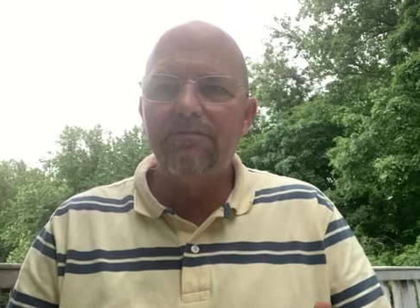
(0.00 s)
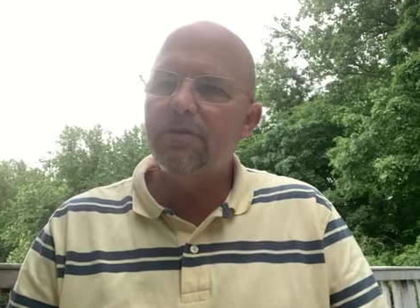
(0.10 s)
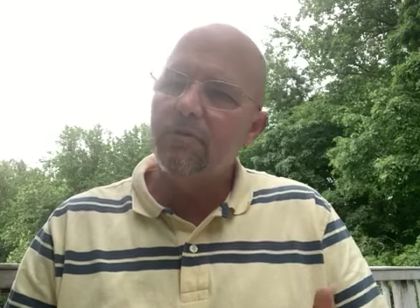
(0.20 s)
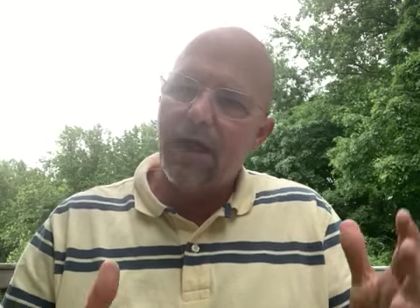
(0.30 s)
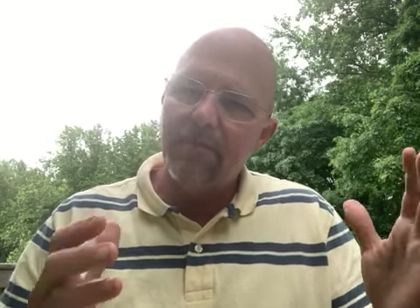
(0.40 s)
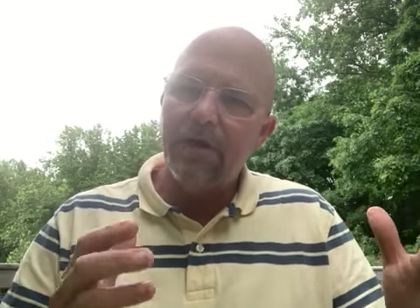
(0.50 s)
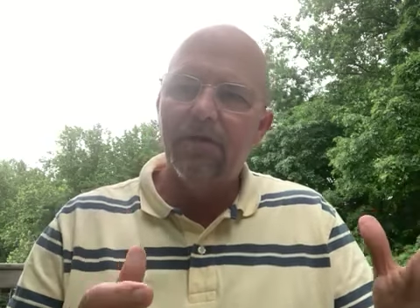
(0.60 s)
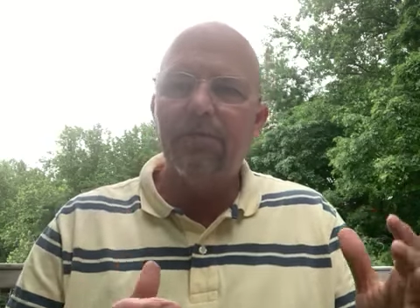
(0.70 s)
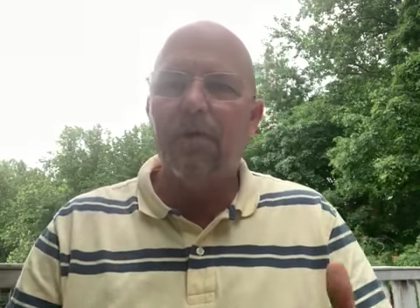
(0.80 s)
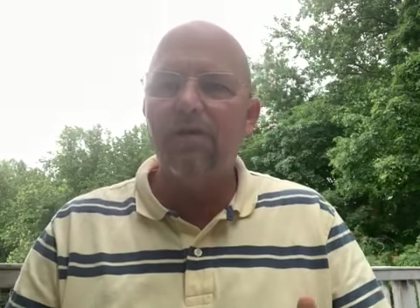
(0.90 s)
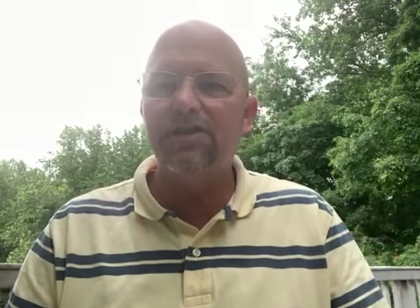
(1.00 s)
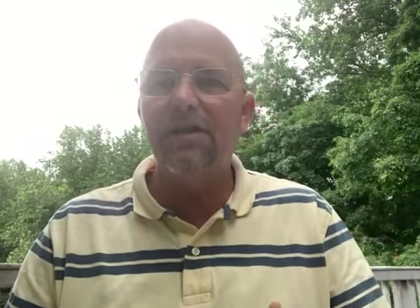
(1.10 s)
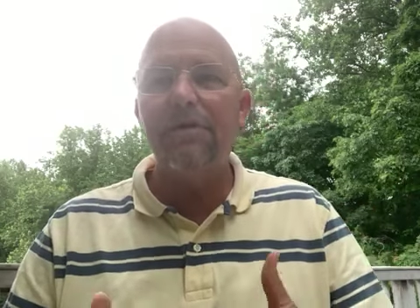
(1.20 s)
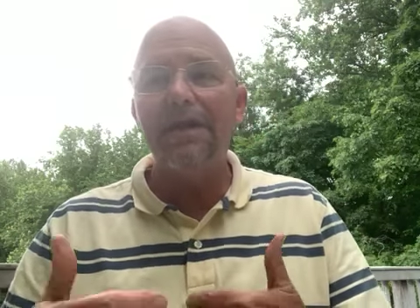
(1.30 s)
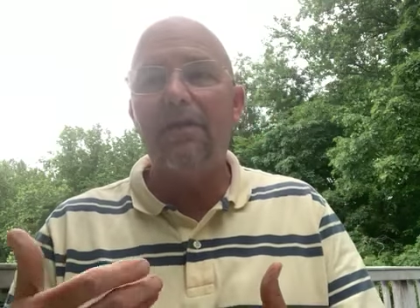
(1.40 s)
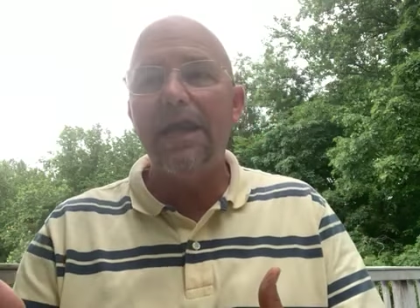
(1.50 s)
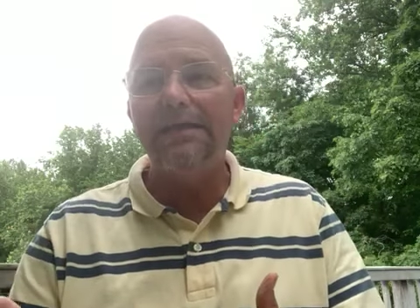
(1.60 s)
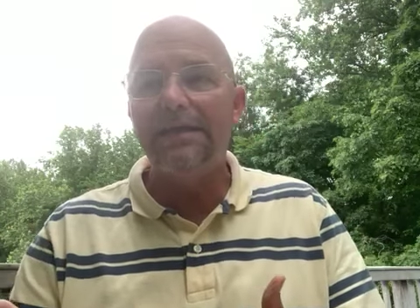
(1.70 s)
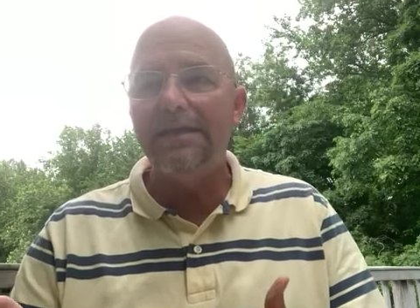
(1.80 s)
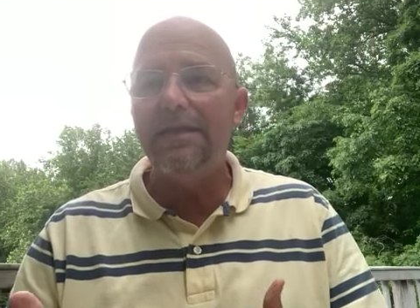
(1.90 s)
So I'm here at the Parsonage. I've been here
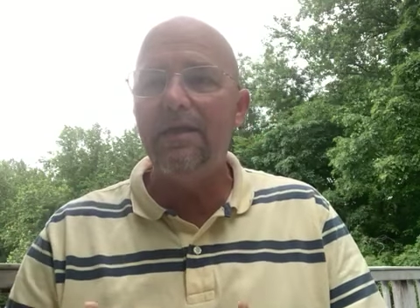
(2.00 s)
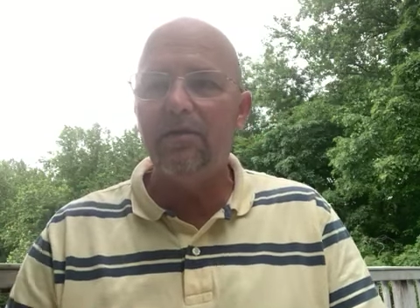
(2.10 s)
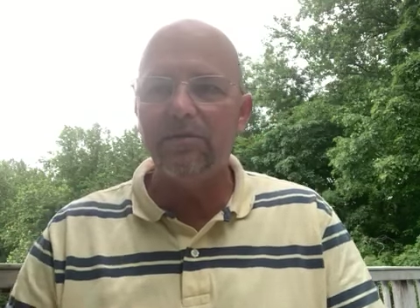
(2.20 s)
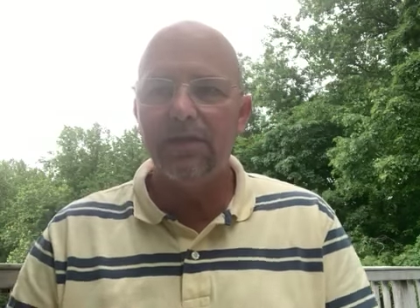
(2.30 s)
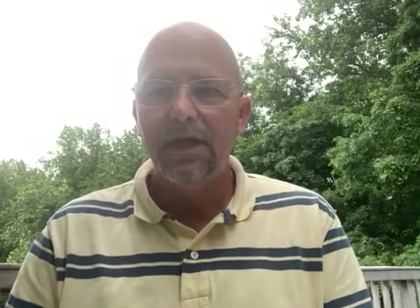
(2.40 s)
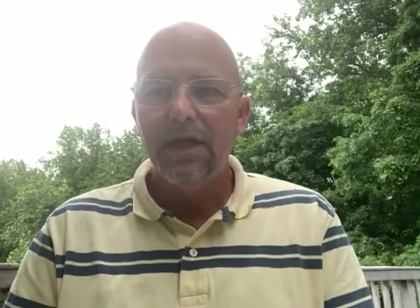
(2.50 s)
18 years.